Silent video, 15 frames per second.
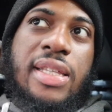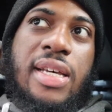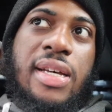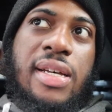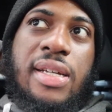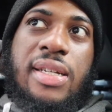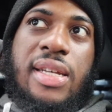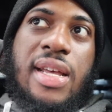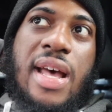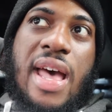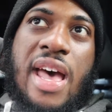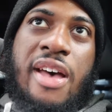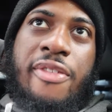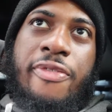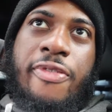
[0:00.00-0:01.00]
the
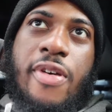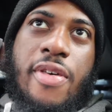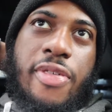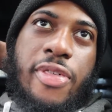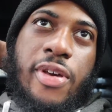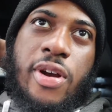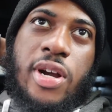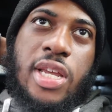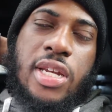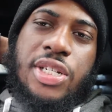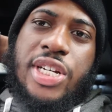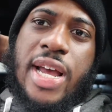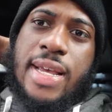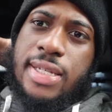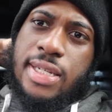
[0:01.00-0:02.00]
F30
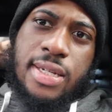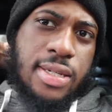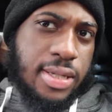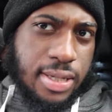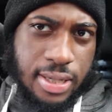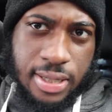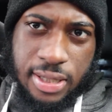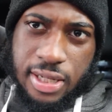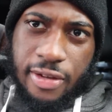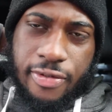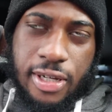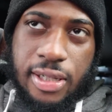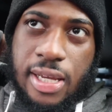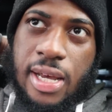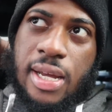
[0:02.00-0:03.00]
chassis and stuff
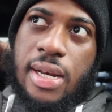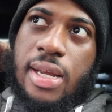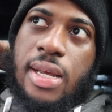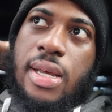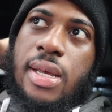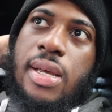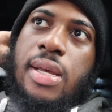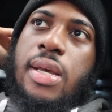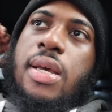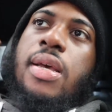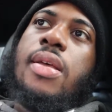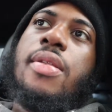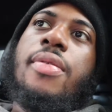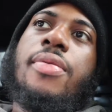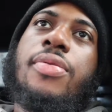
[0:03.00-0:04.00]
like that,
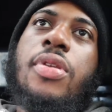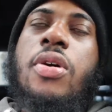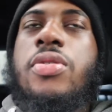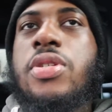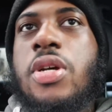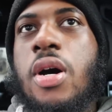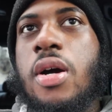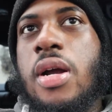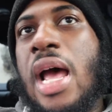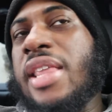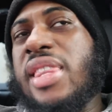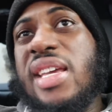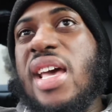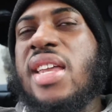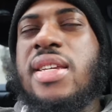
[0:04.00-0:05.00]
those cars, I
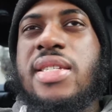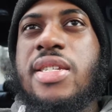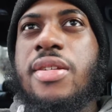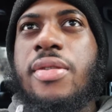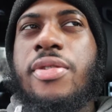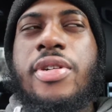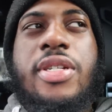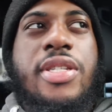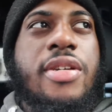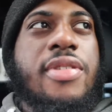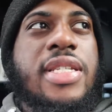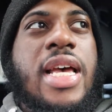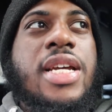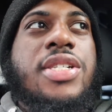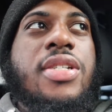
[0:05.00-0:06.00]
think any 3
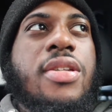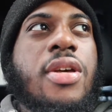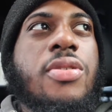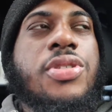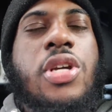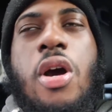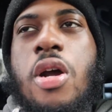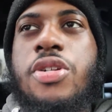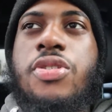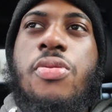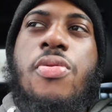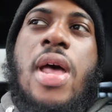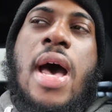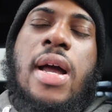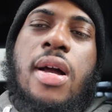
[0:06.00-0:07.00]
Series actually, those cars do
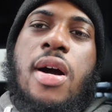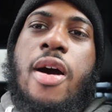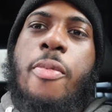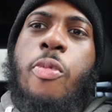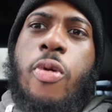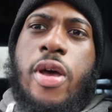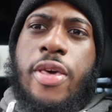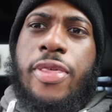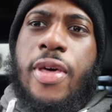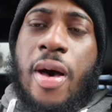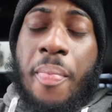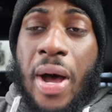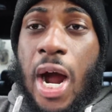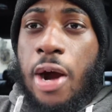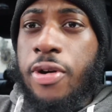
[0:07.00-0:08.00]
not come with a
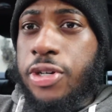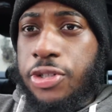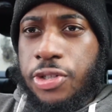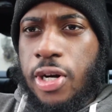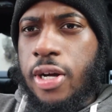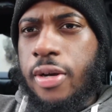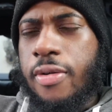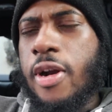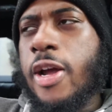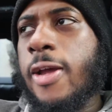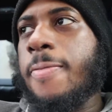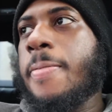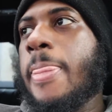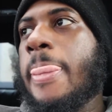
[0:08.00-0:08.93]
power trunk, right?